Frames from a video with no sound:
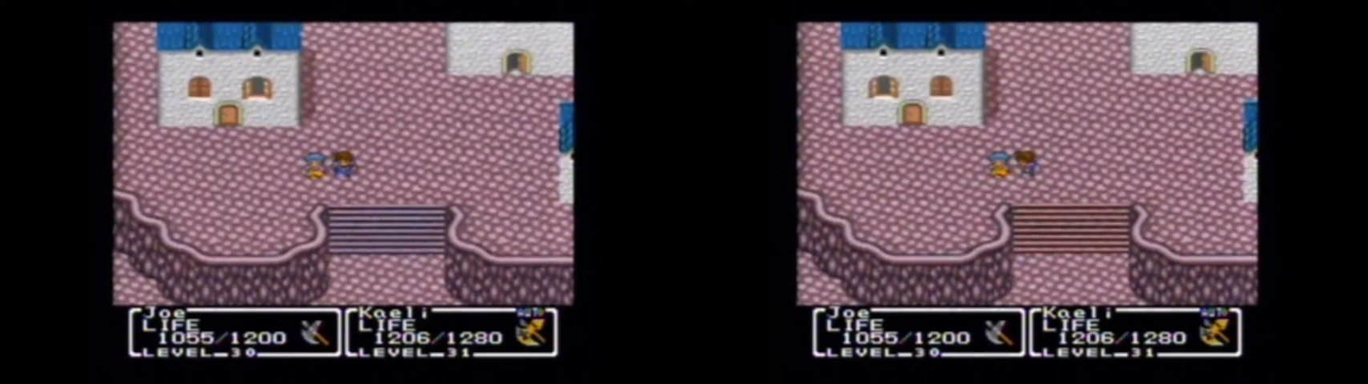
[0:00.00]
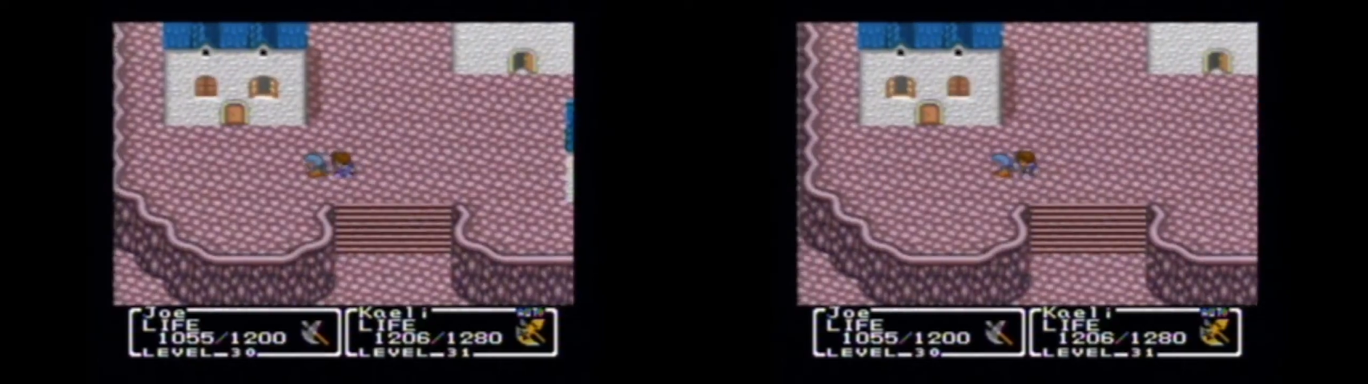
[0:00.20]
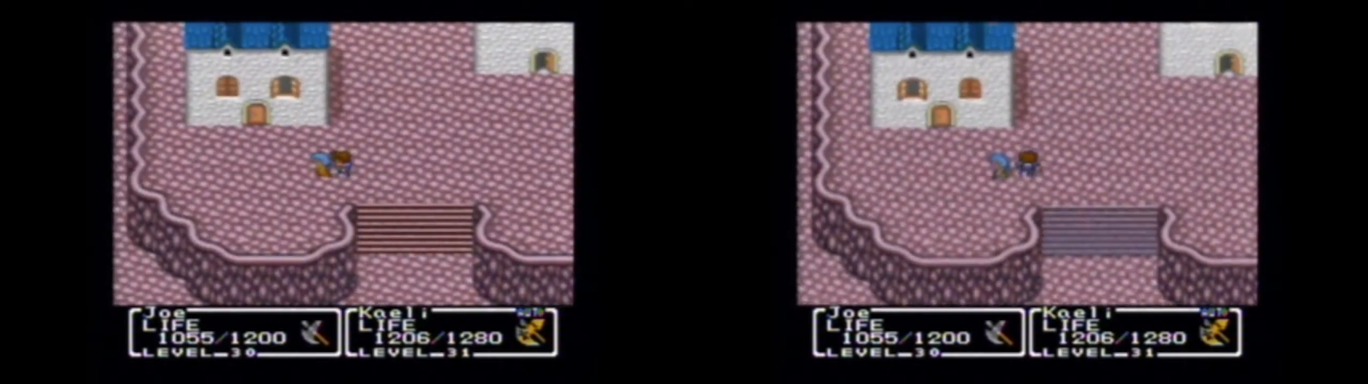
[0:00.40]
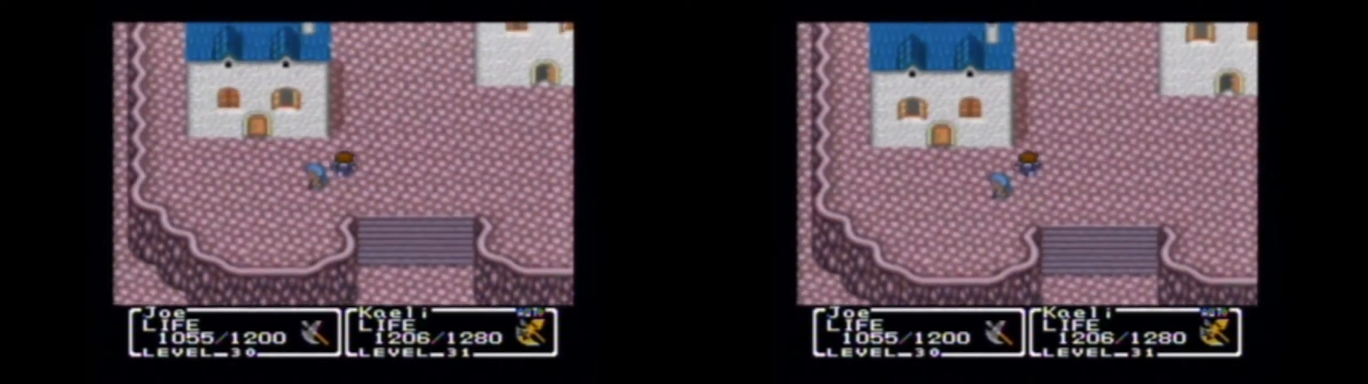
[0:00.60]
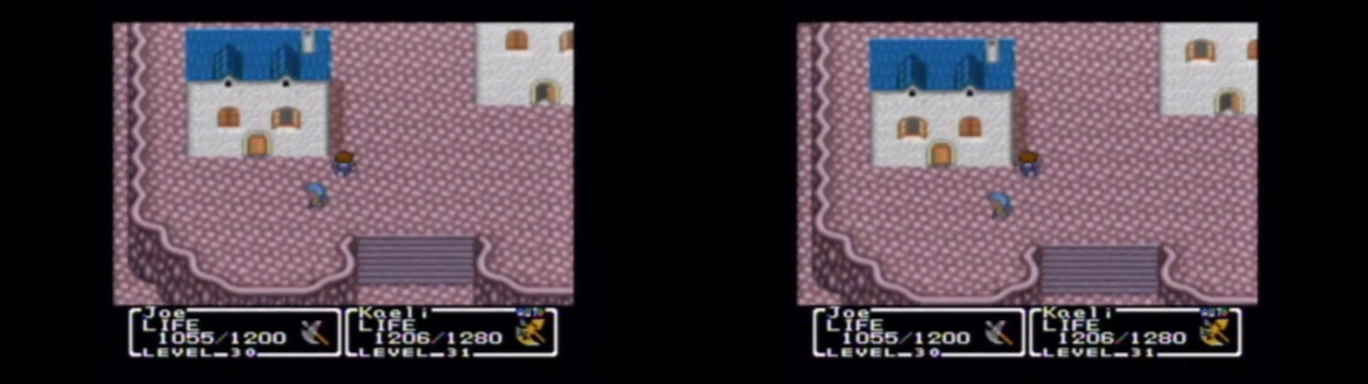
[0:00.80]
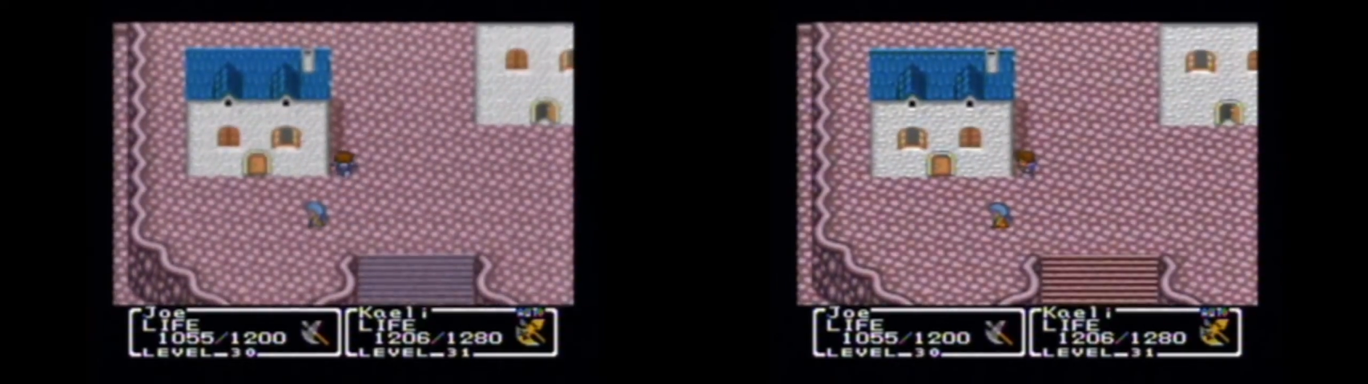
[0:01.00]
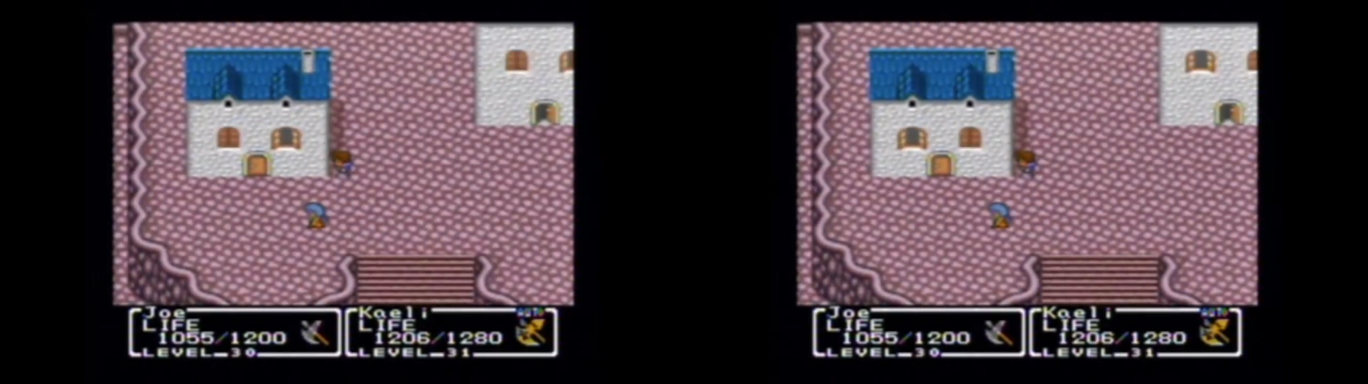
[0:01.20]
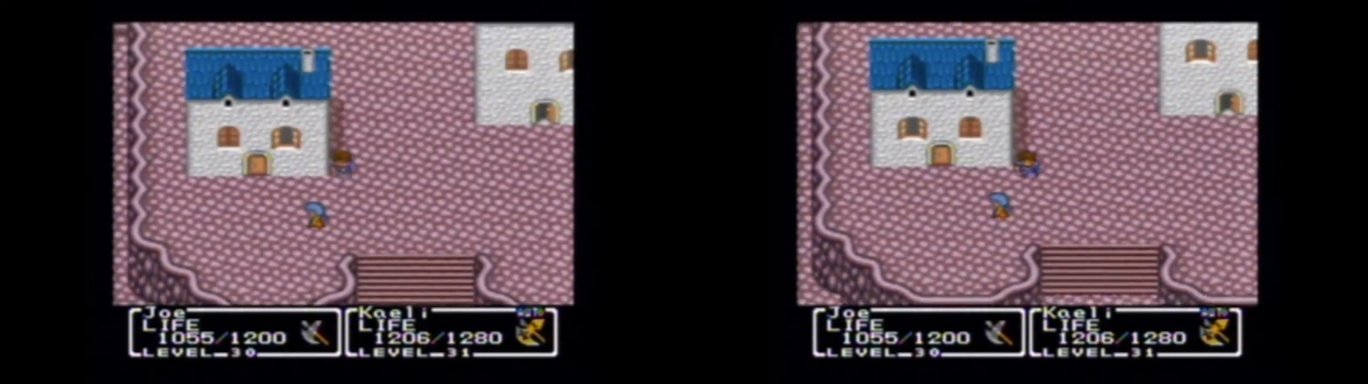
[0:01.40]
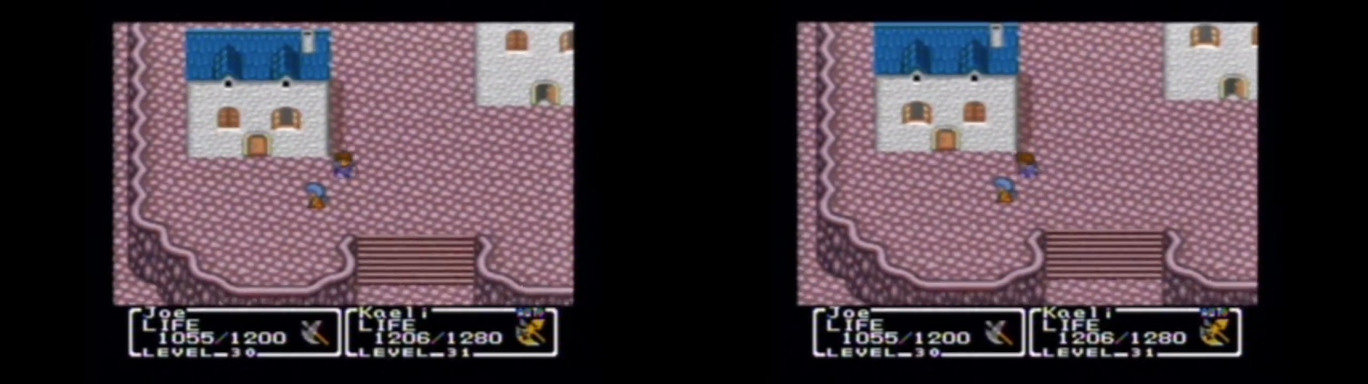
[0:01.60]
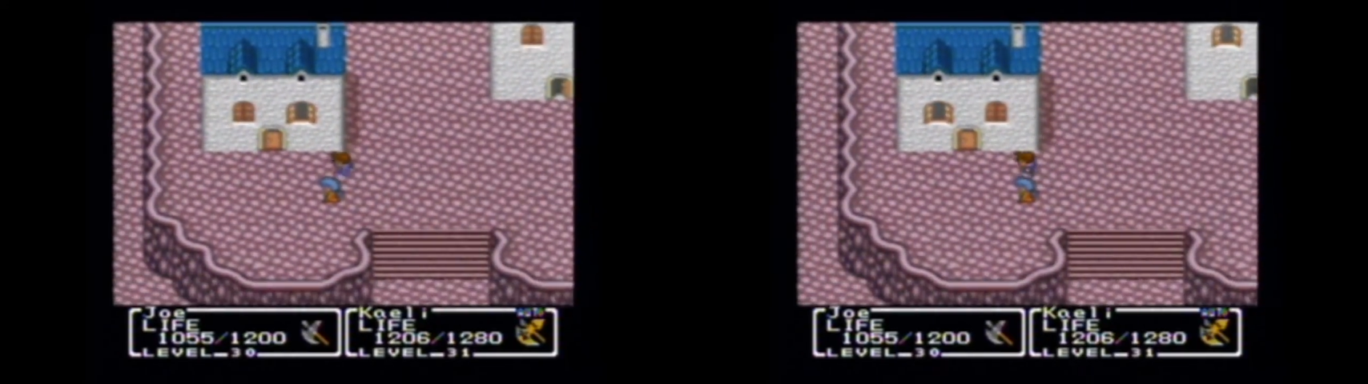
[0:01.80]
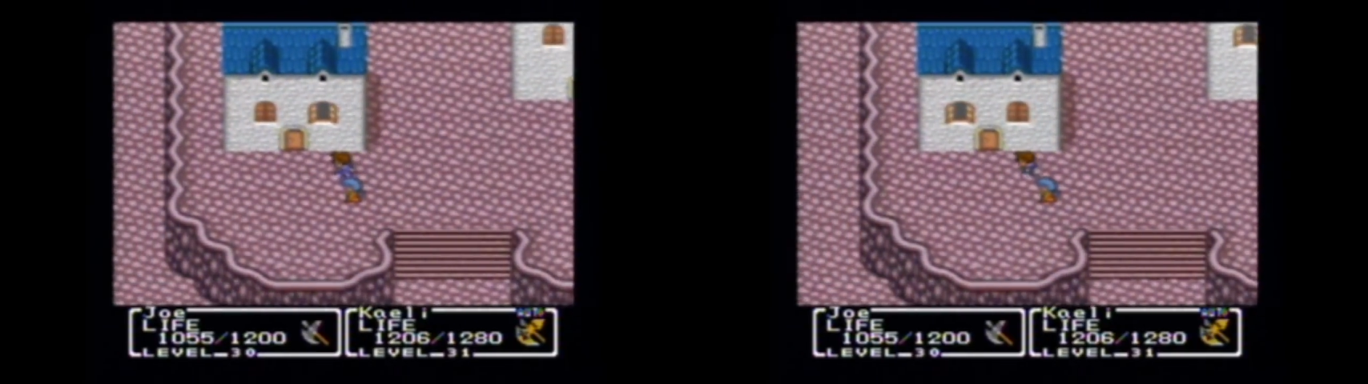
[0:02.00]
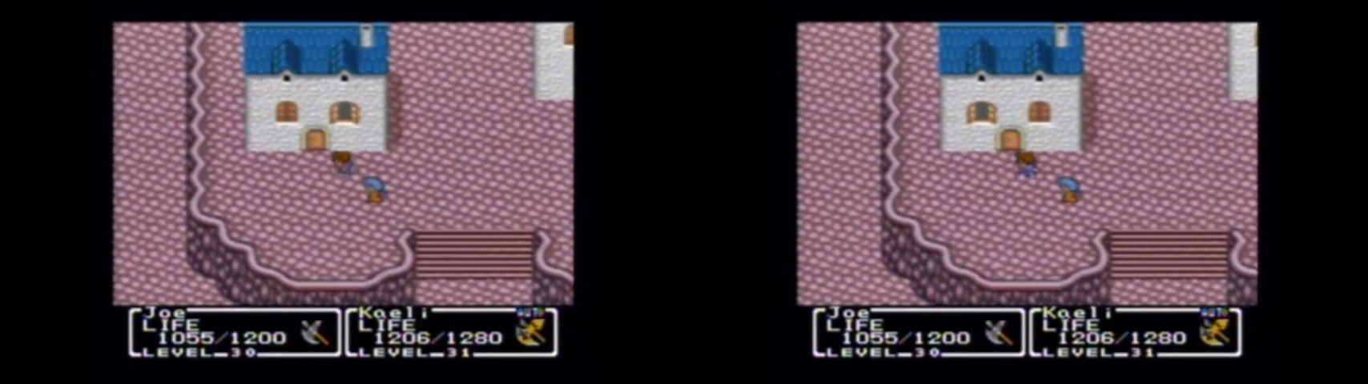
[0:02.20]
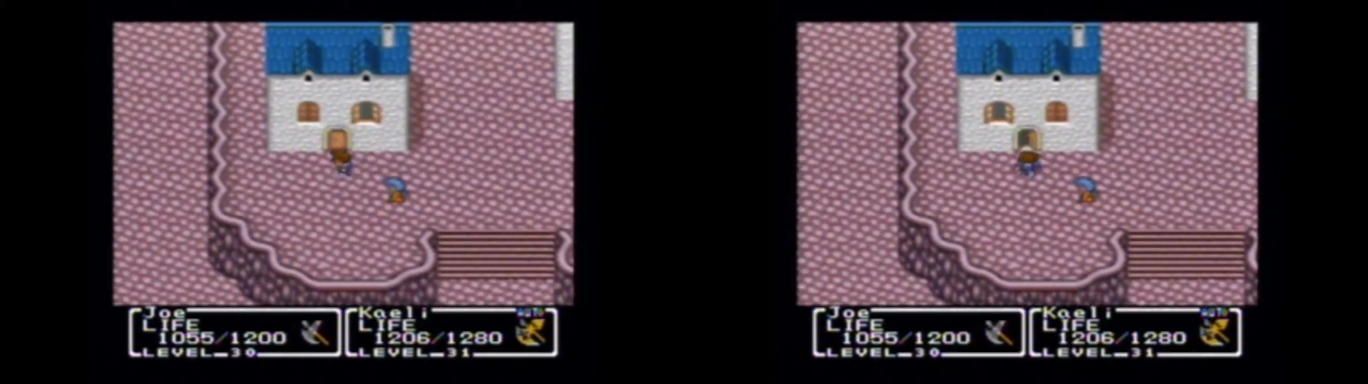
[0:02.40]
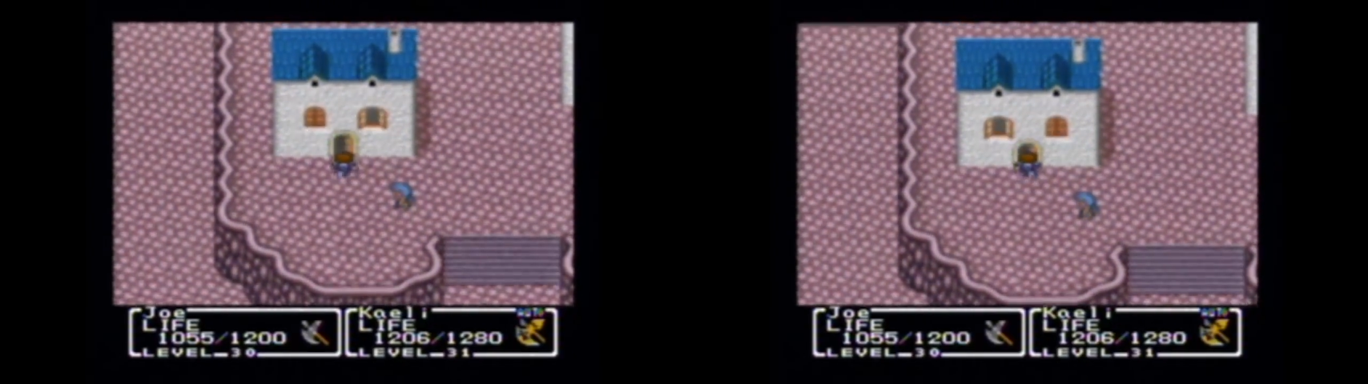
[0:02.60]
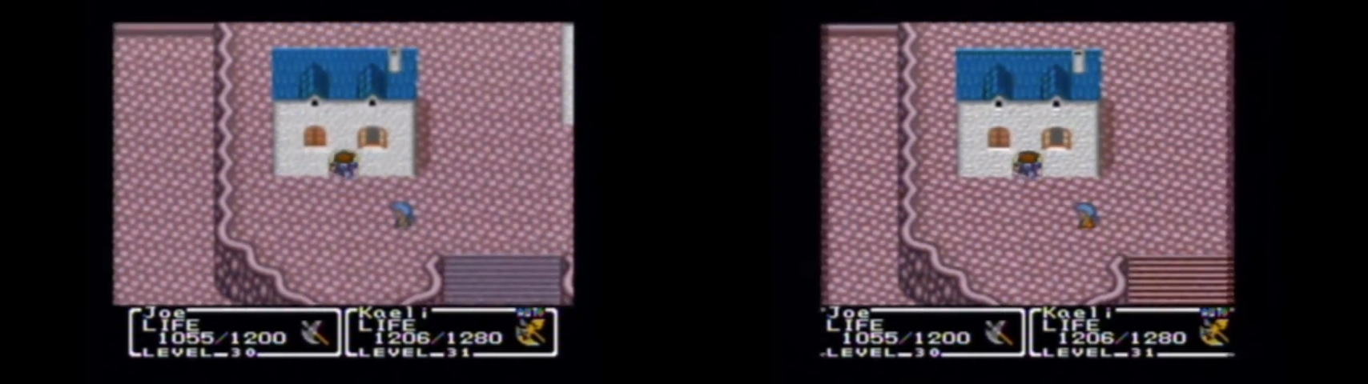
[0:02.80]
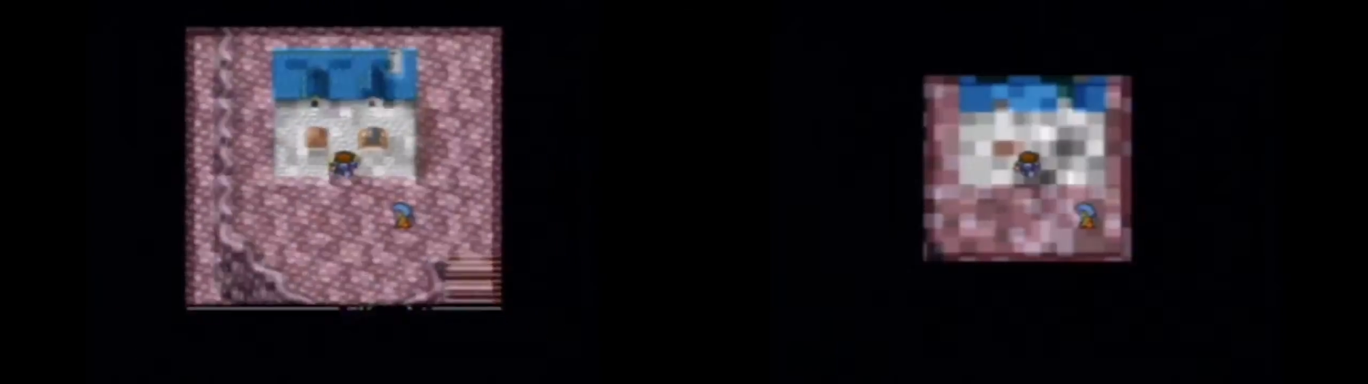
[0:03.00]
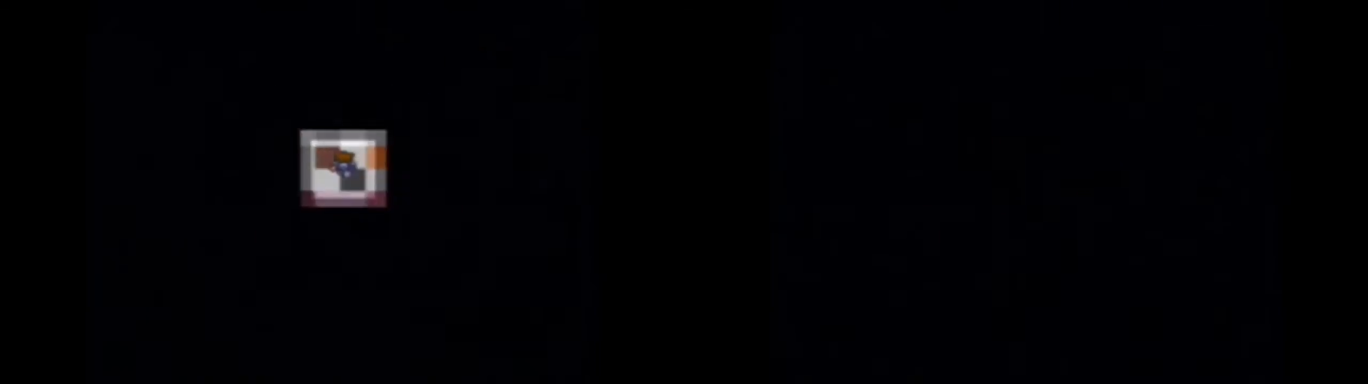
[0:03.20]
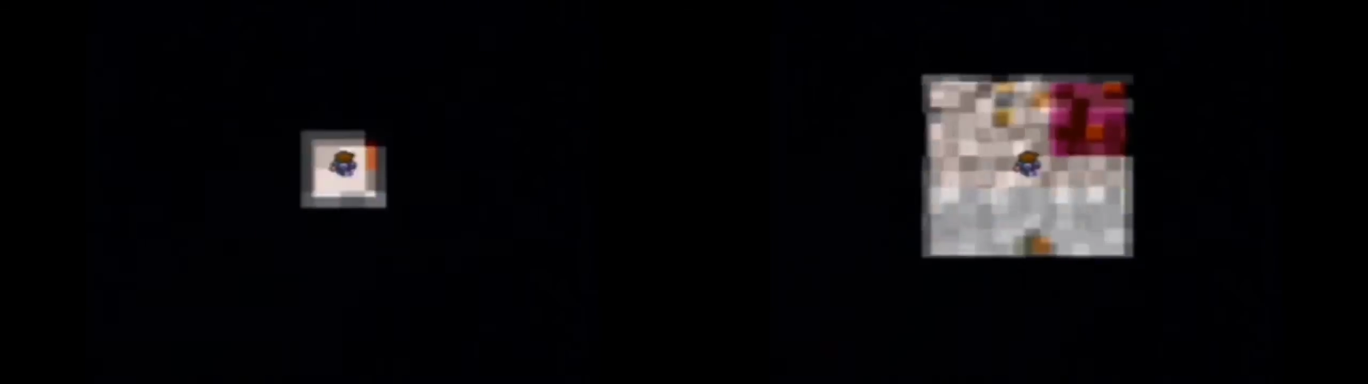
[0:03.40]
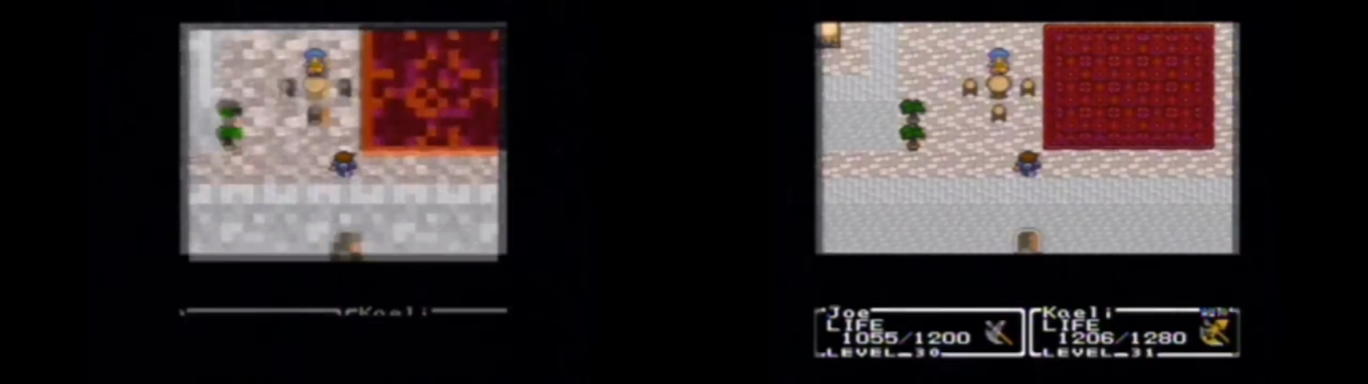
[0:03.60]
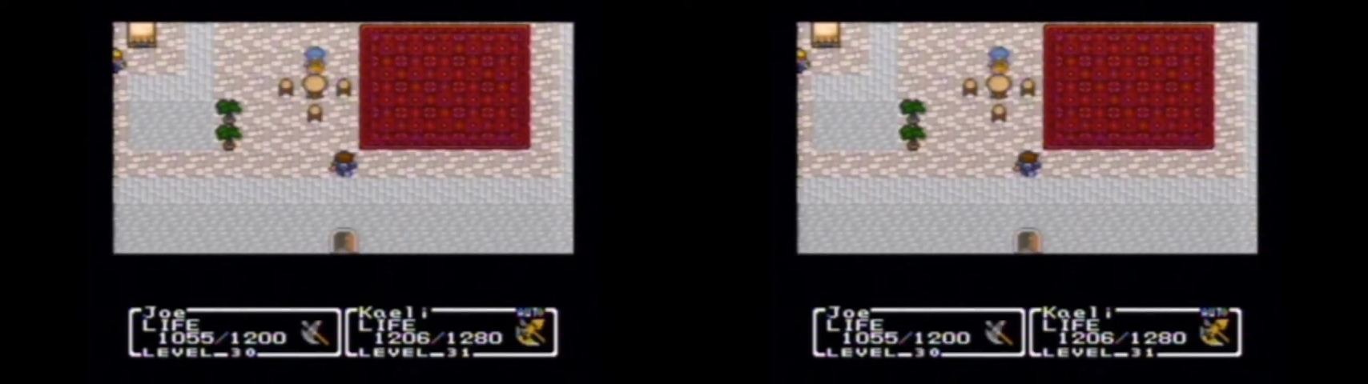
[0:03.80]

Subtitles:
No face is visible, so there are no lips to read.